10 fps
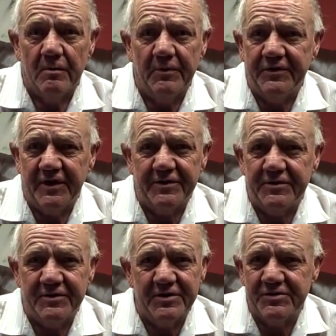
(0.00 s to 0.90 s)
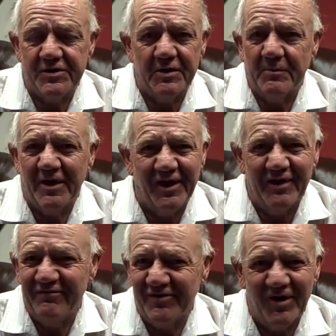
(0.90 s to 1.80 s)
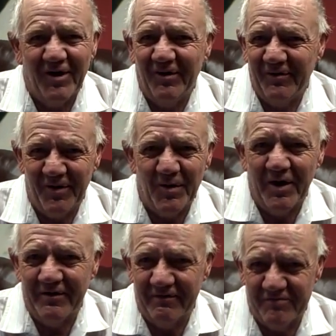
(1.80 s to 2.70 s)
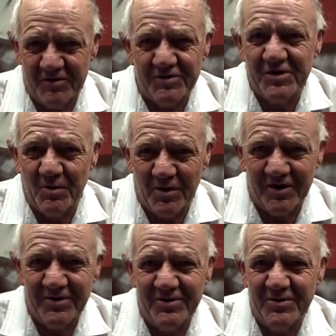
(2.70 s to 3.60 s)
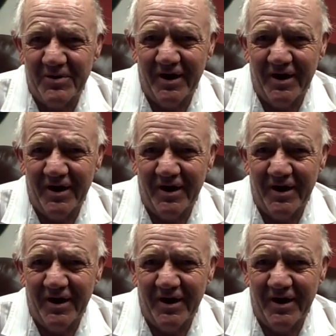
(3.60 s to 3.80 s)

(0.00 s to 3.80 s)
But that doesn't end my life at all. No, I have things I want to do.